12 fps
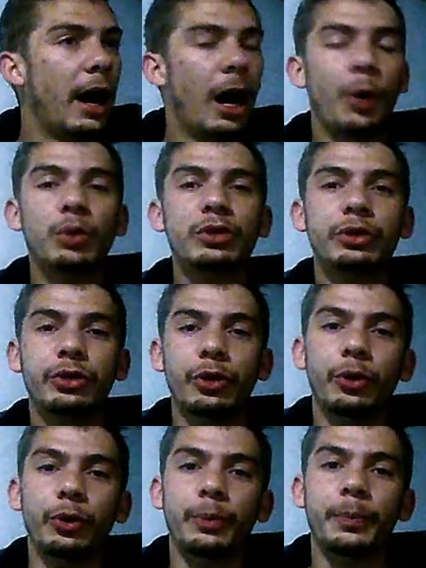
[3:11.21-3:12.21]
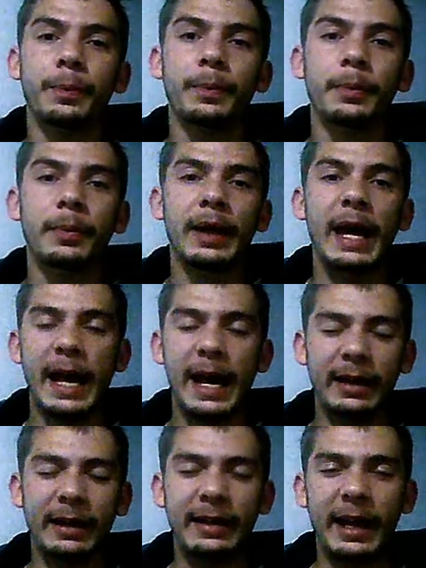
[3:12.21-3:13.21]
I will do
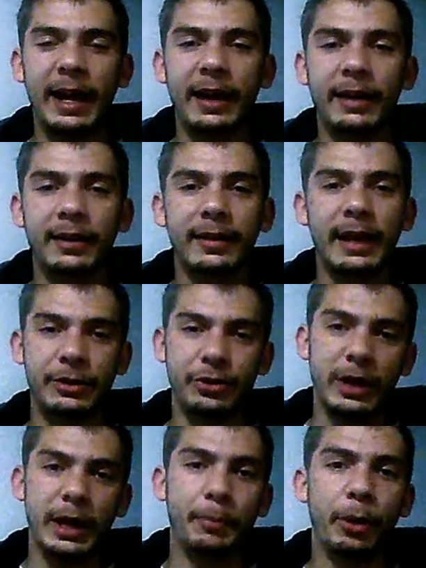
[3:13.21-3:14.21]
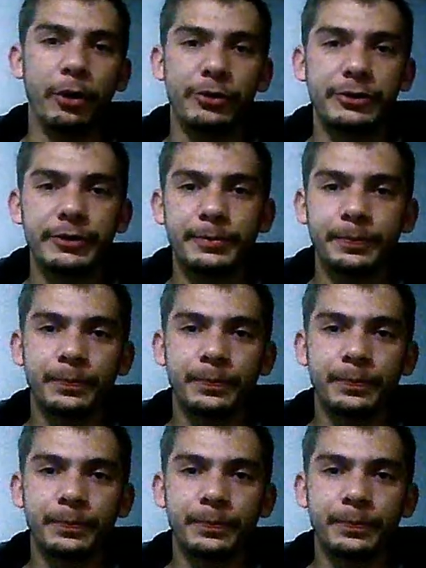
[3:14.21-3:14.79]
any day that you can post.